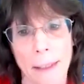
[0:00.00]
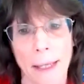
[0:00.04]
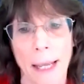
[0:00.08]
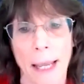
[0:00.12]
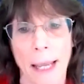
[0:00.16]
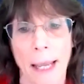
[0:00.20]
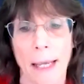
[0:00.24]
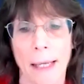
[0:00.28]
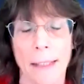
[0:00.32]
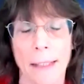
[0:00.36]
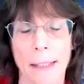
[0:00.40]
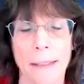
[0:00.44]

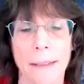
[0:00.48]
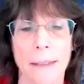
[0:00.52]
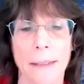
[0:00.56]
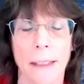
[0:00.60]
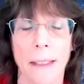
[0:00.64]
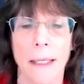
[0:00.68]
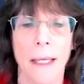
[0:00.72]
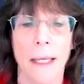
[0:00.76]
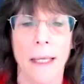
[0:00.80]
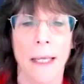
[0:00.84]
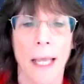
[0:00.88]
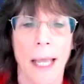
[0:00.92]
And
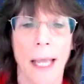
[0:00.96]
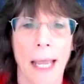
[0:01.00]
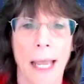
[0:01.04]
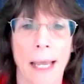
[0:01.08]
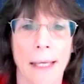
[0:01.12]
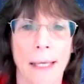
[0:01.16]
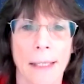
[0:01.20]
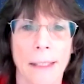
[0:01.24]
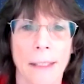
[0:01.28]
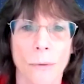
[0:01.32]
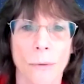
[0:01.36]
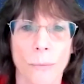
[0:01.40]

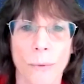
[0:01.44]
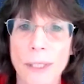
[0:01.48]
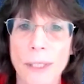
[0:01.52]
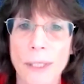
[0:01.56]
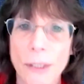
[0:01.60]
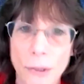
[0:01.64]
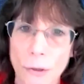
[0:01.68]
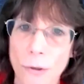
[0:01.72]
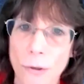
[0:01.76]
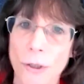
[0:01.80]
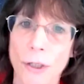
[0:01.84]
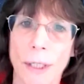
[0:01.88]
in
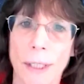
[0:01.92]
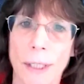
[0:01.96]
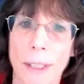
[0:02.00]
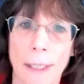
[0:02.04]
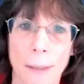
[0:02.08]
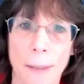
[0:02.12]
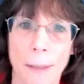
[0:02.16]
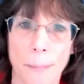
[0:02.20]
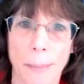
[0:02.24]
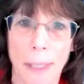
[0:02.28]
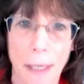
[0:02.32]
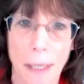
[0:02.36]
researching
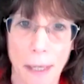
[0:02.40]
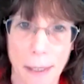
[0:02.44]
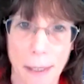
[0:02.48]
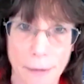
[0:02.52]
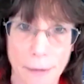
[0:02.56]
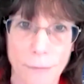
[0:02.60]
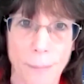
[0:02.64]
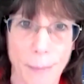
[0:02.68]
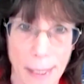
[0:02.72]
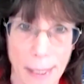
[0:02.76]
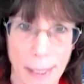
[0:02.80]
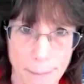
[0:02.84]
it, because
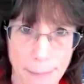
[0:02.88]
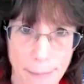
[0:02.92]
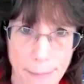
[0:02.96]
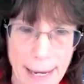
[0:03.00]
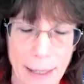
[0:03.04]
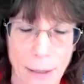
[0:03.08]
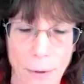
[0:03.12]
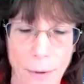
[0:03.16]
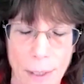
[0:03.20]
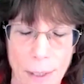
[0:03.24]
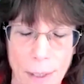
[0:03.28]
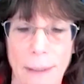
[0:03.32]
of my
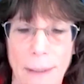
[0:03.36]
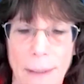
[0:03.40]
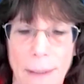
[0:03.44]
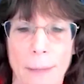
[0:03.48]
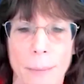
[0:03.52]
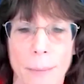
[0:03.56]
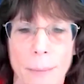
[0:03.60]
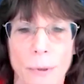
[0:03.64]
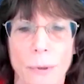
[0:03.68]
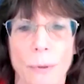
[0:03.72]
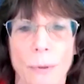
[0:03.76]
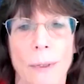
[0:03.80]
background in
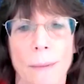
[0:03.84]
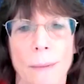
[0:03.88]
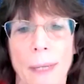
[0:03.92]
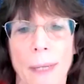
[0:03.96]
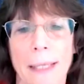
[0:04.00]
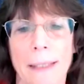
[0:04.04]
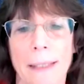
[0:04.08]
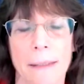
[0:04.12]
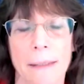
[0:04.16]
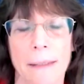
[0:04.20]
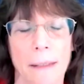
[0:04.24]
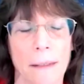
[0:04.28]
laboratory
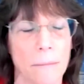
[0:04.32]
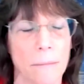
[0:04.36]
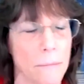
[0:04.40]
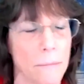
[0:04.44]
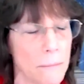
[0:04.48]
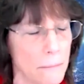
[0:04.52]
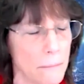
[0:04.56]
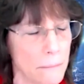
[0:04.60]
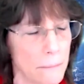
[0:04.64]
medicine,